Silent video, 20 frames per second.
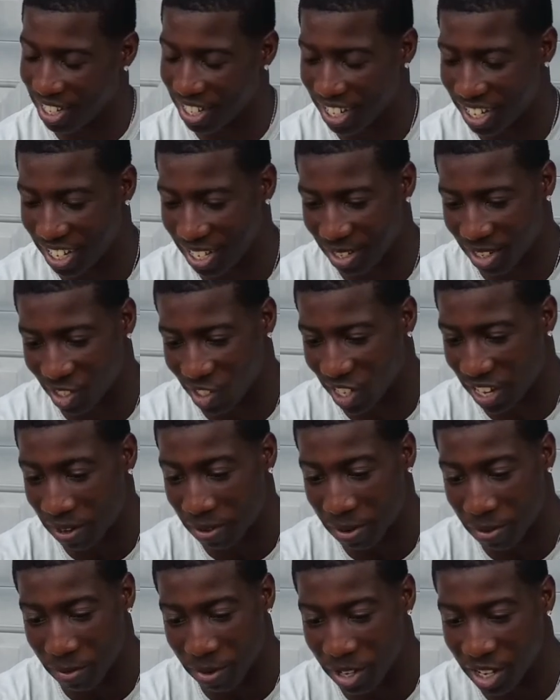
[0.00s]
he
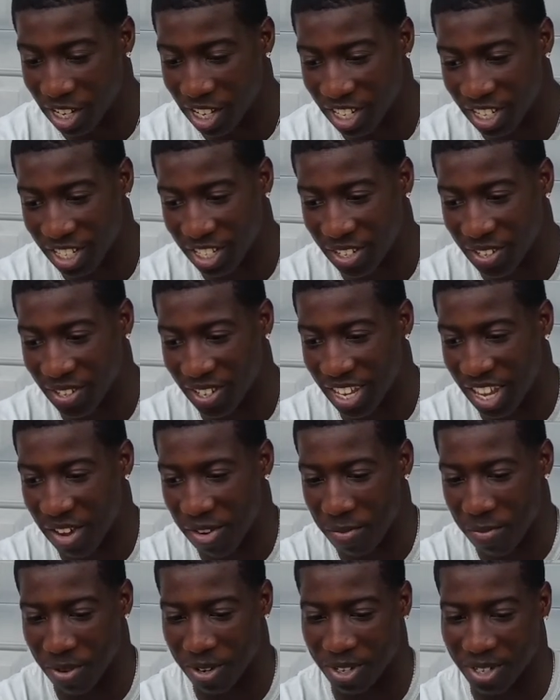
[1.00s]
jammed him good, so it
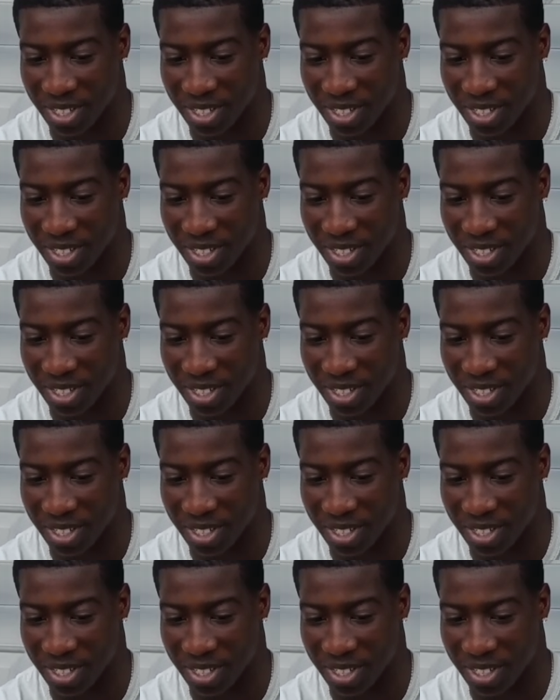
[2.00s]
gave him